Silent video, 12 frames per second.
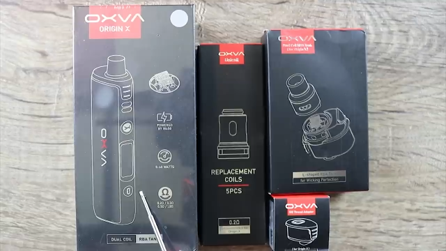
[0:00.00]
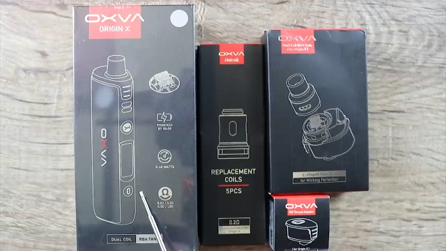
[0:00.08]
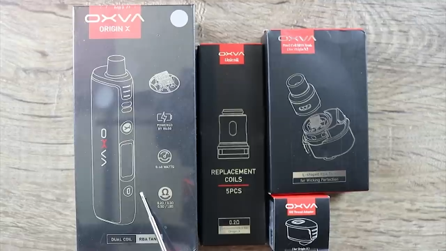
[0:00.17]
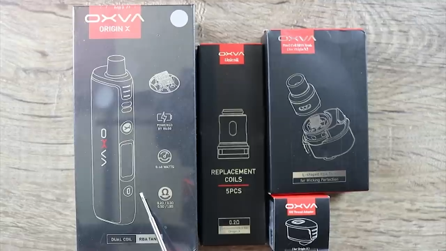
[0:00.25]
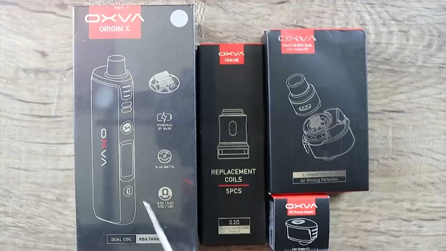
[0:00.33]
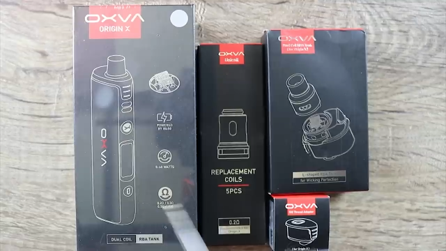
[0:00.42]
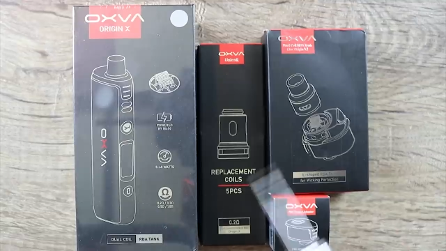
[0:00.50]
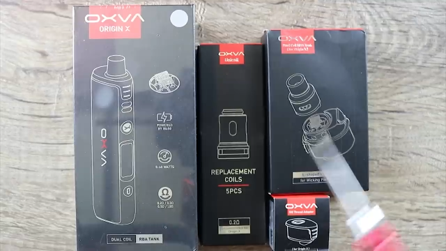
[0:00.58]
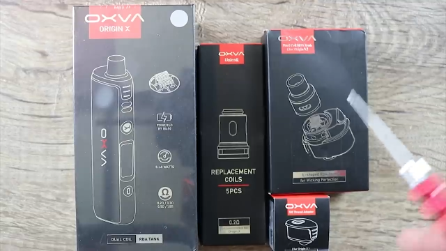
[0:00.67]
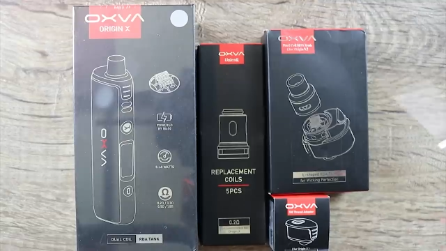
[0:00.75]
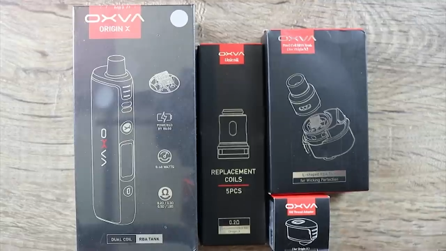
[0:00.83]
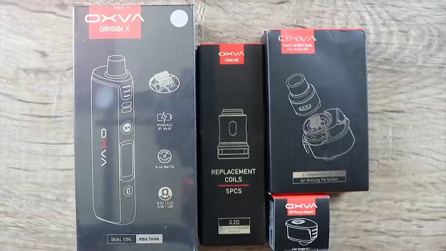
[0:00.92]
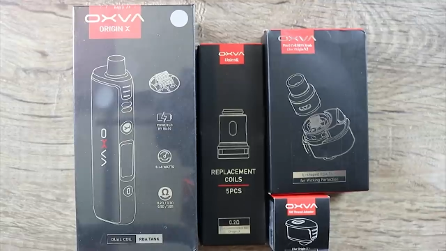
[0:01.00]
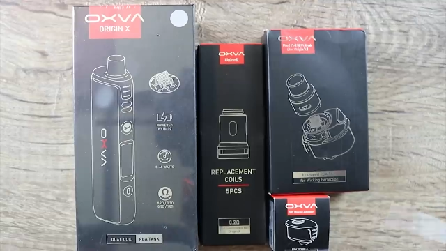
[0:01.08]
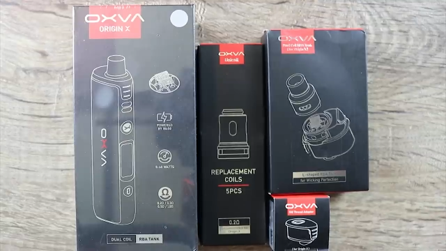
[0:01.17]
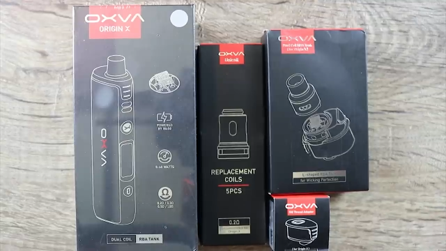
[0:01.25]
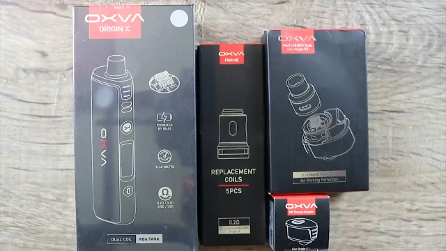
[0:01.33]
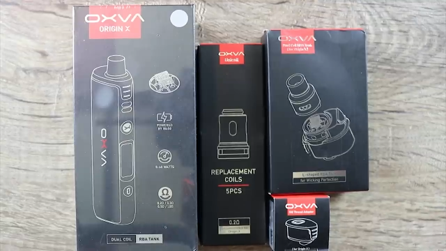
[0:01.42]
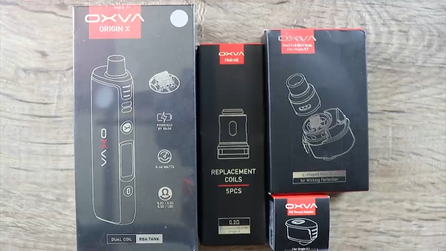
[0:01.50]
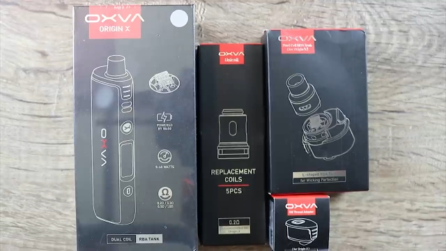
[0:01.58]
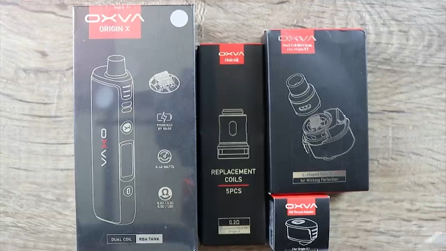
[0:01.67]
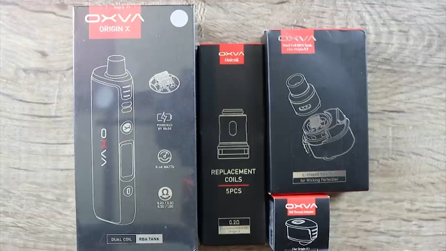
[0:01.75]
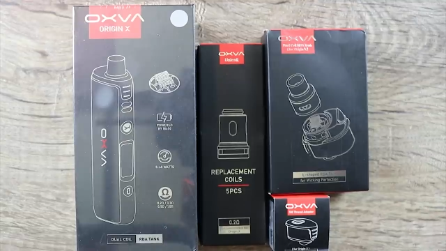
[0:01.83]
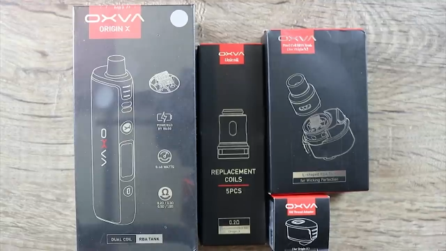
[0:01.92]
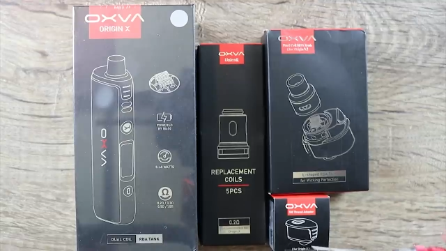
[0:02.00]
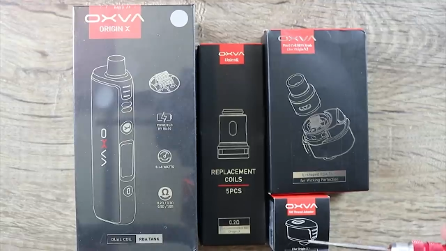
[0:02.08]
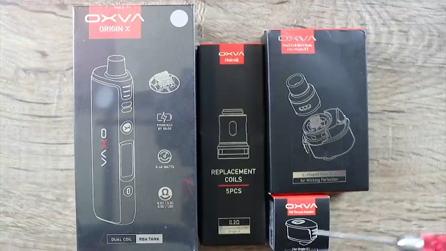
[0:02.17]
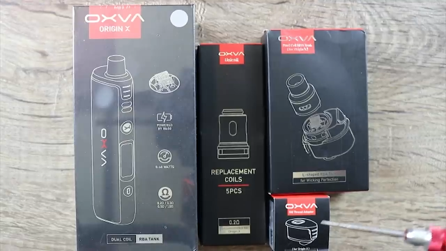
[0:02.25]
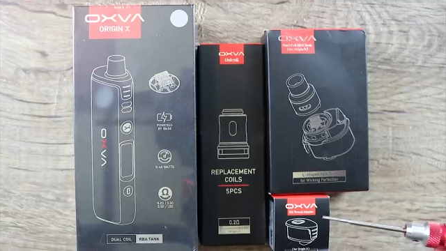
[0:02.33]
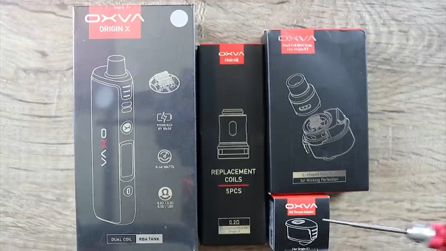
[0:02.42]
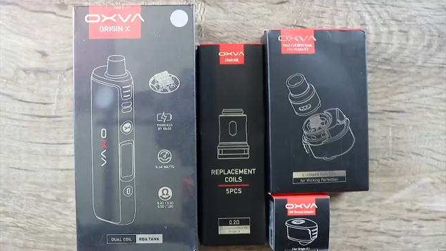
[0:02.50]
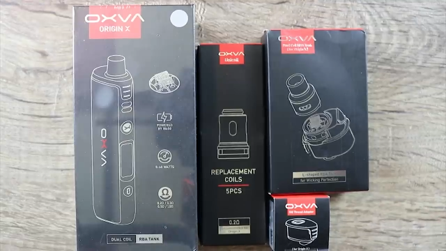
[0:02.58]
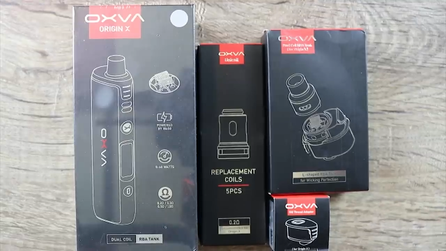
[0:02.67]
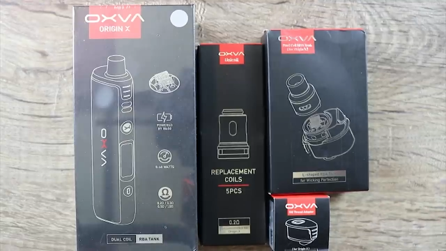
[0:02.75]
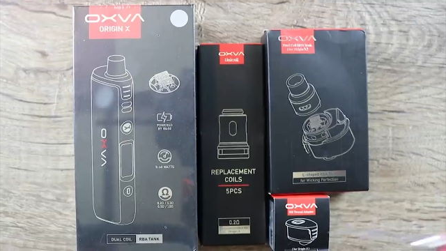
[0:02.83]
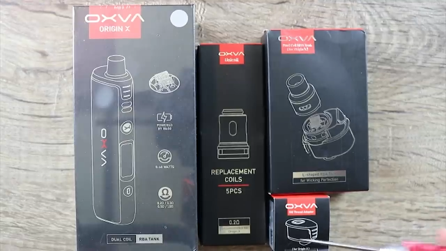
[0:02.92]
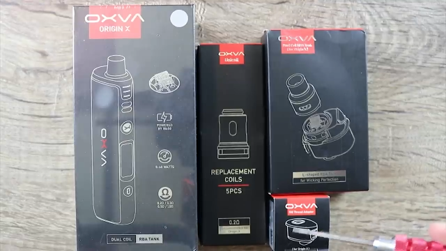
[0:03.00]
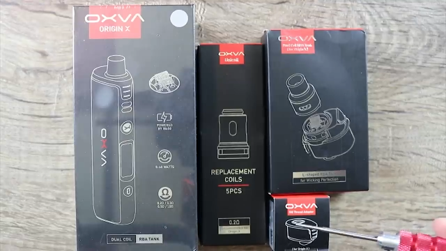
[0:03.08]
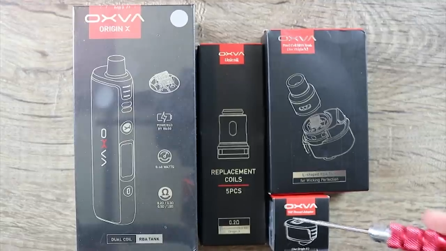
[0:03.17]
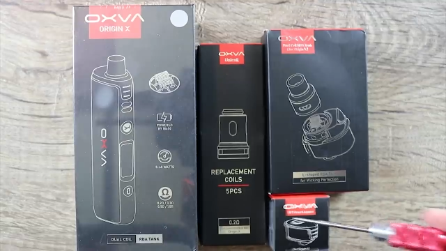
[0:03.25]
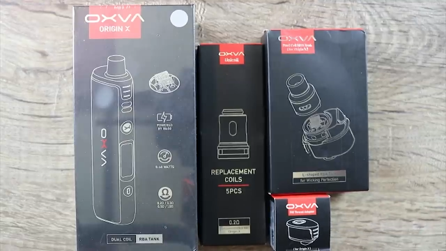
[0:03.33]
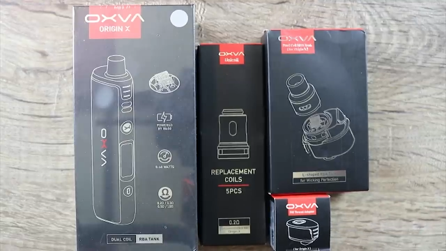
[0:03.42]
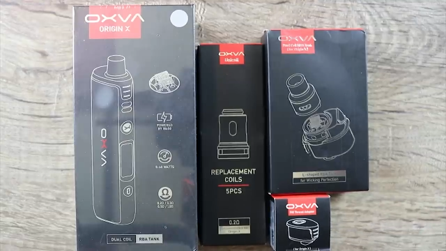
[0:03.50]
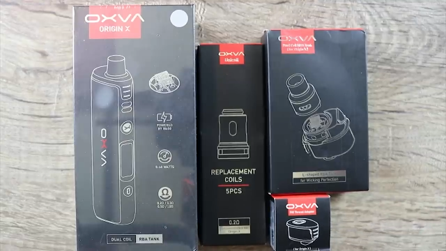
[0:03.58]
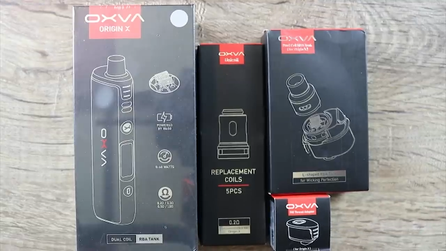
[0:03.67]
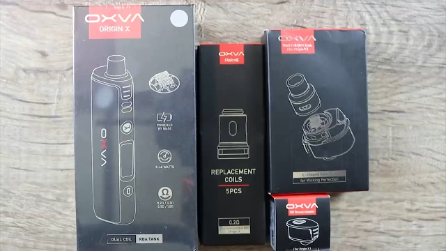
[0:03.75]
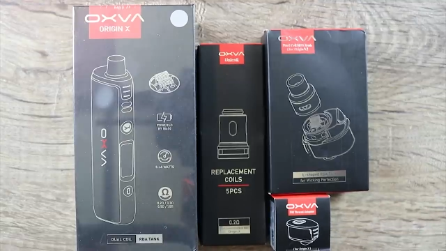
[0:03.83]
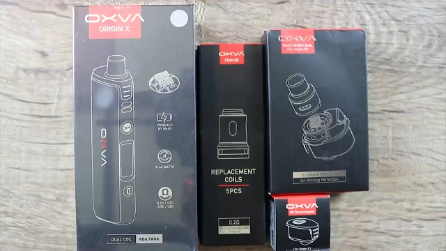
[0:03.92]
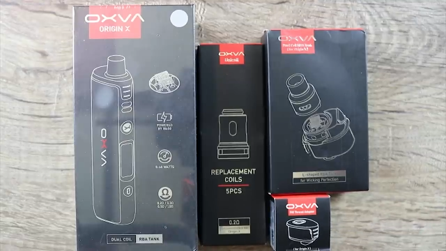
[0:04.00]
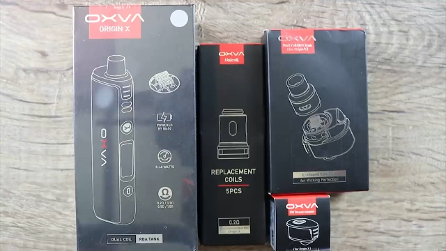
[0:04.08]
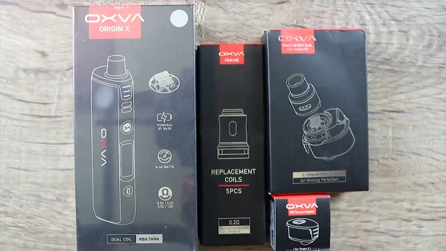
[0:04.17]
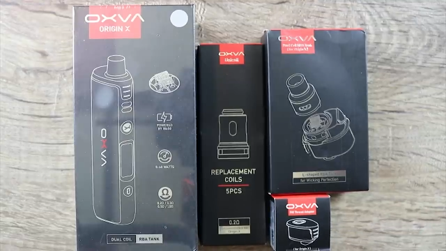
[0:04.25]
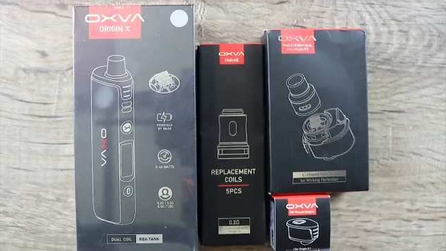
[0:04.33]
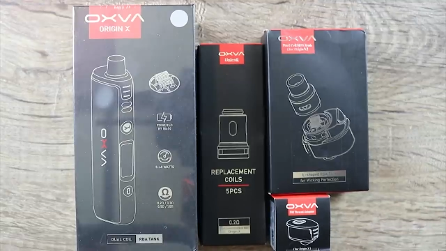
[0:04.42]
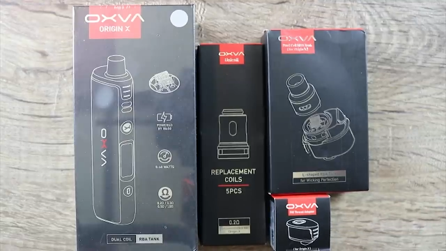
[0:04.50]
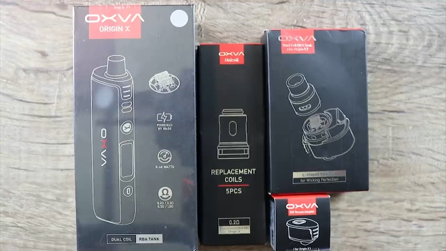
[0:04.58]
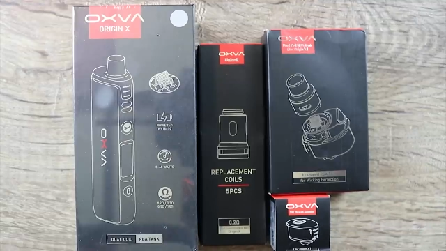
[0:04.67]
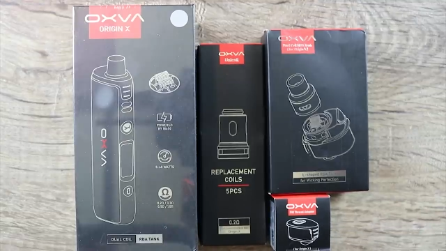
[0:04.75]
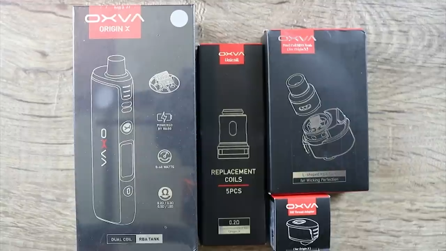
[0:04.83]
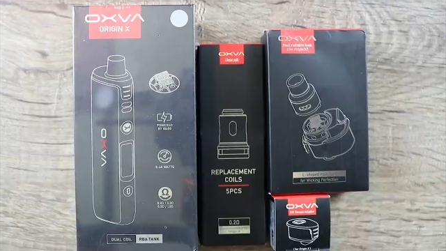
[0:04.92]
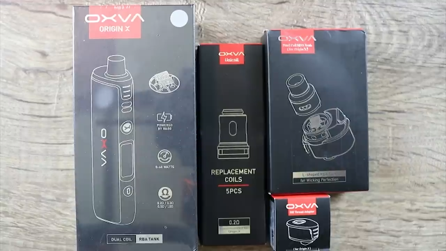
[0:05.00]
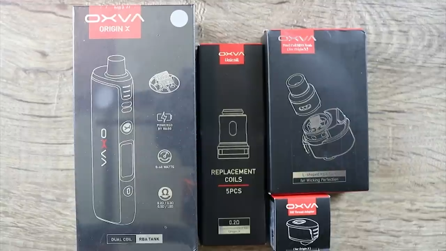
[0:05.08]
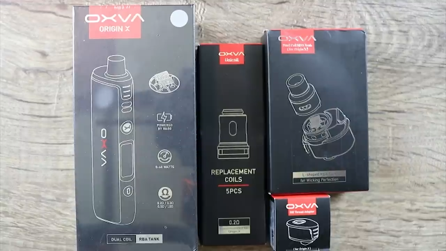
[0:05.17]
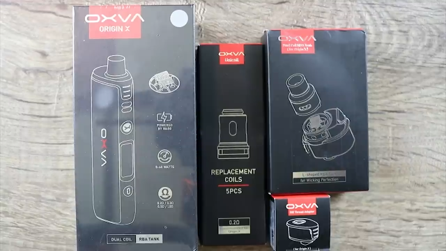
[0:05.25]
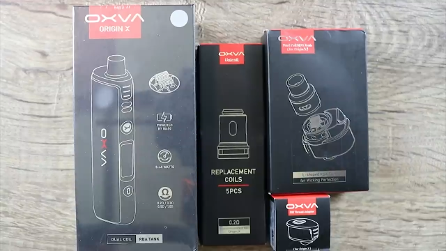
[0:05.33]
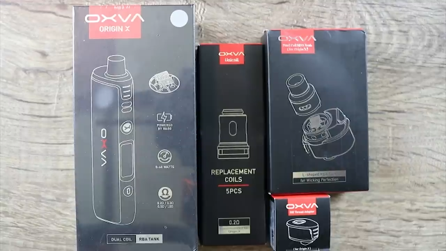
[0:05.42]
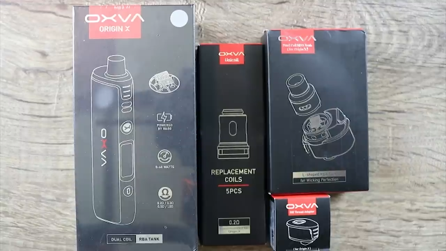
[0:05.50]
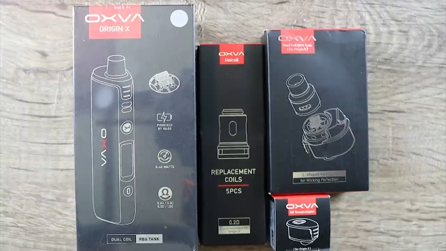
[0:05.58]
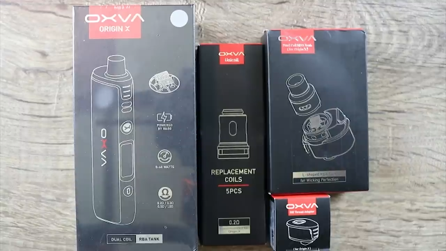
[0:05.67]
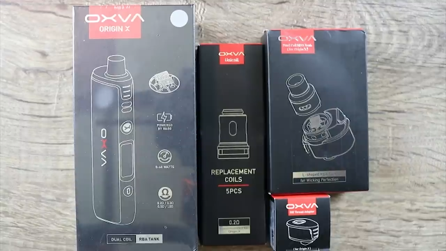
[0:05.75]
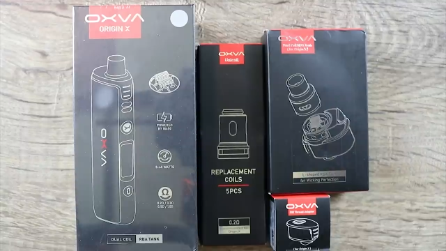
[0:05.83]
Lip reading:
(no speaker visible)